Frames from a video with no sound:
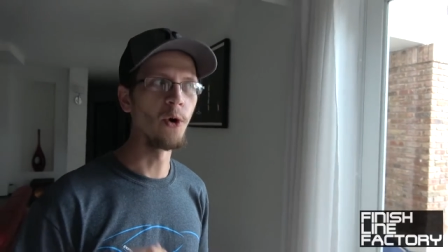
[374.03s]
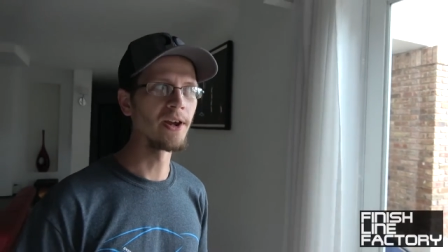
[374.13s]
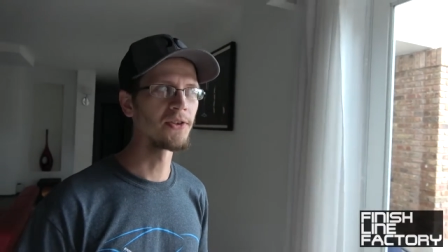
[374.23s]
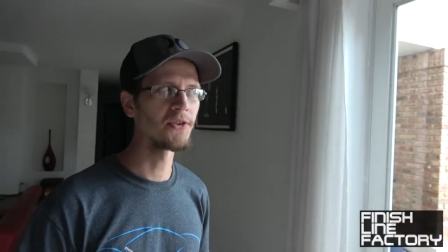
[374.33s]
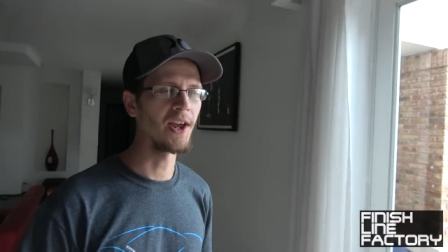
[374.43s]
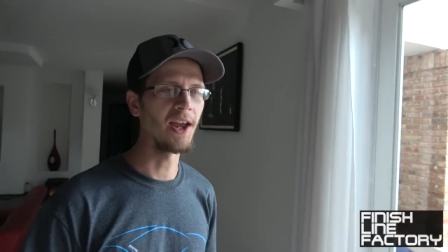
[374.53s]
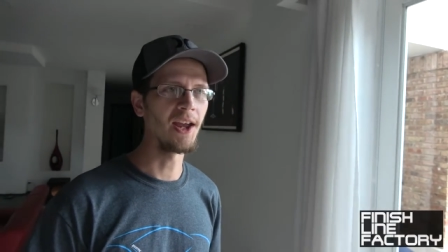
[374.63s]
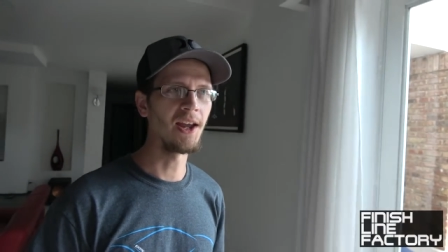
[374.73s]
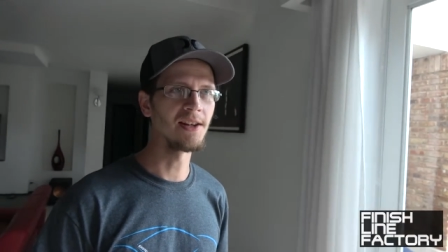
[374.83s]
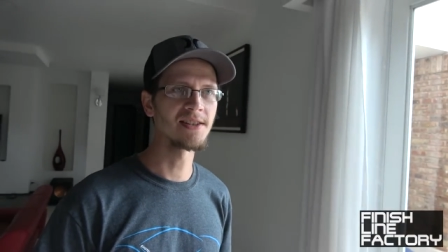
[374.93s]
With
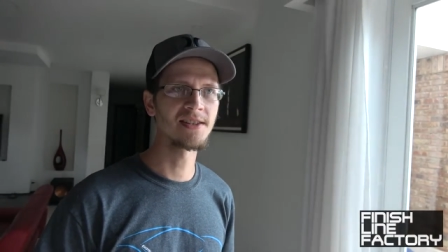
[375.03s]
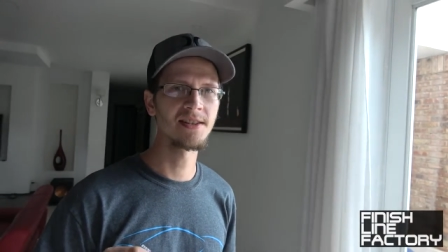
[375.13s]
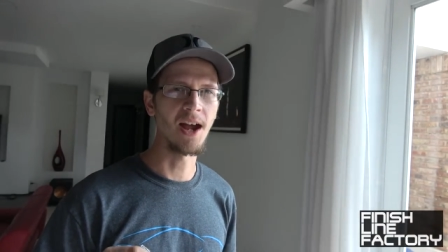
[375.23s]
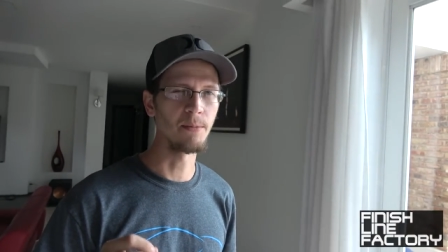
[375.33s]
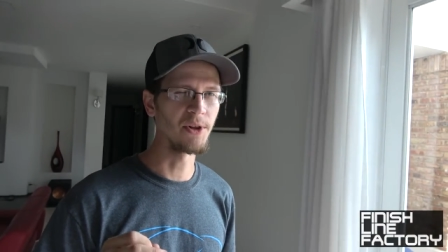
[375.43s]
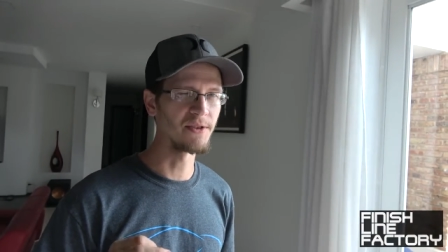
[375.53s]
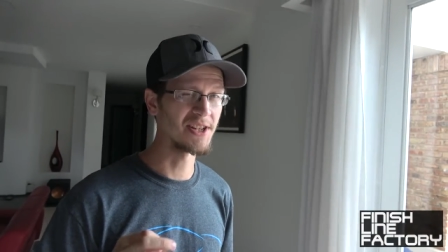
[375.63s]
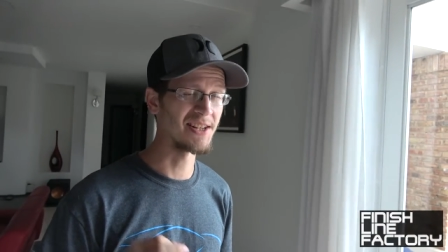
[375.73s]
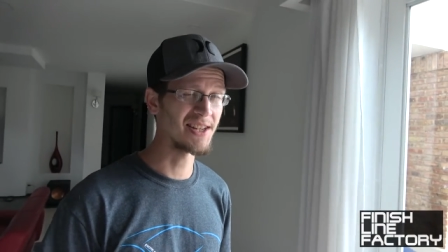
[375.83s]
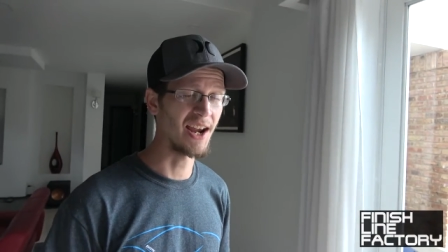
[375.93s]
a, I believe
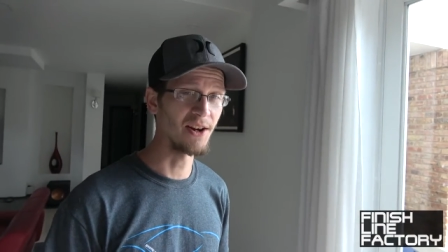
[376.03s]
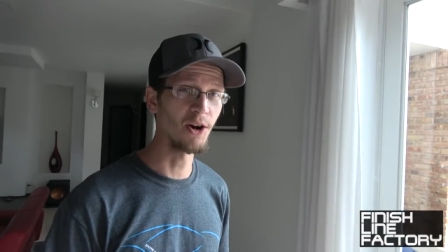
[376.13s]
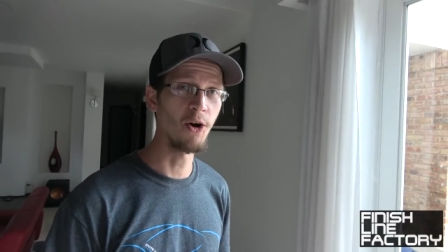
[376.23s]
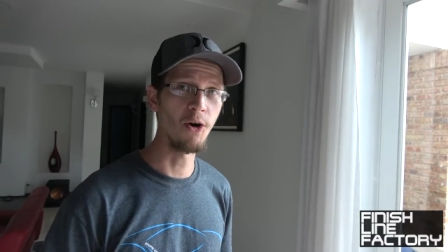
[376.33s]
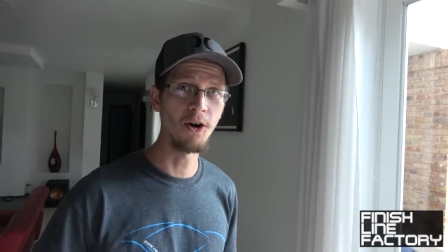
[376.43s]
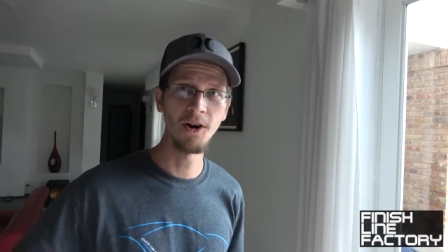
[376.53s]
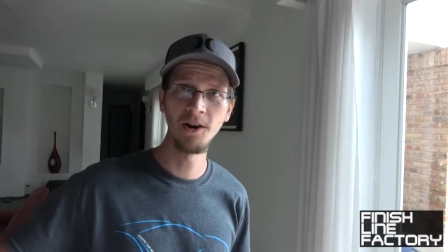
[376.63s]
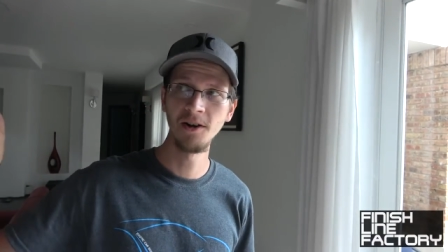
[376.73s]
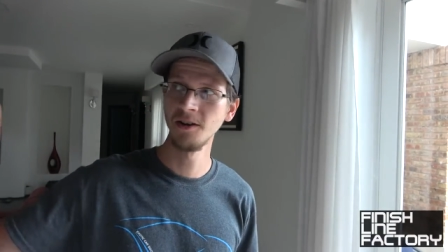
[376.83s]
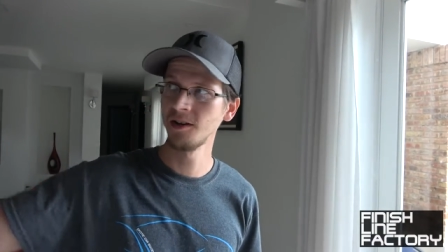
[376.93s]
it's a 10
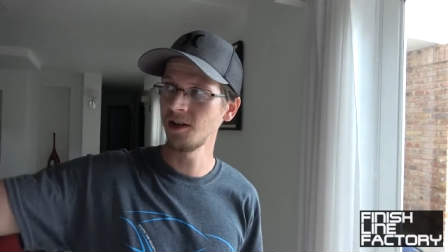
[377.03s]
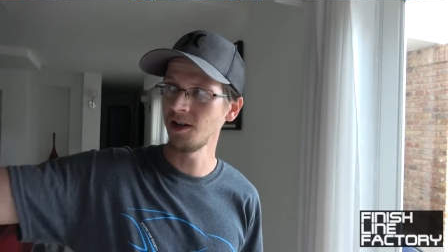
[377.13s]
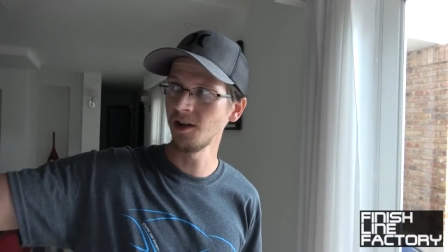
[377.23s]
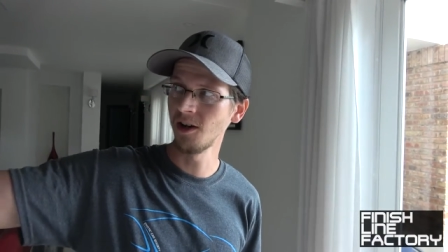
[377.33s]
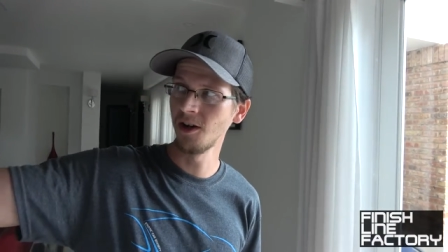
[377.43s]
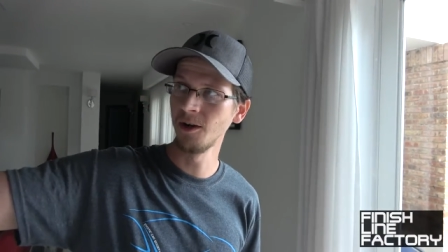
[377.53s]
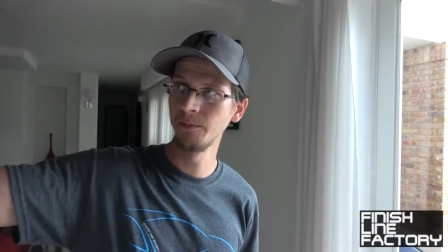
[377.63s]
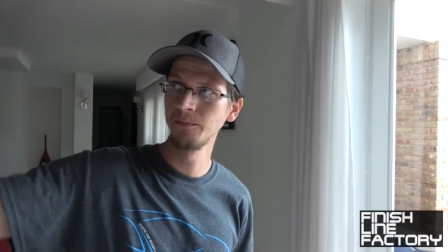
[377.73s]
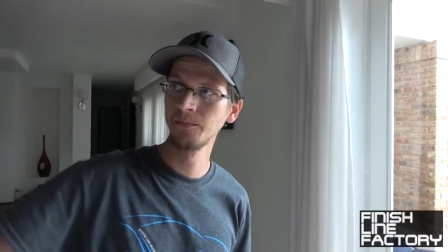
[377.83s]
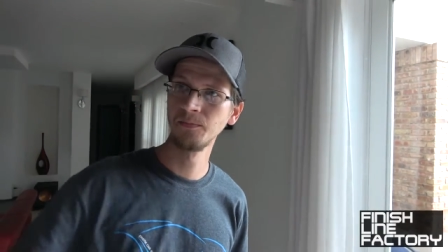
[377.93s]
car um,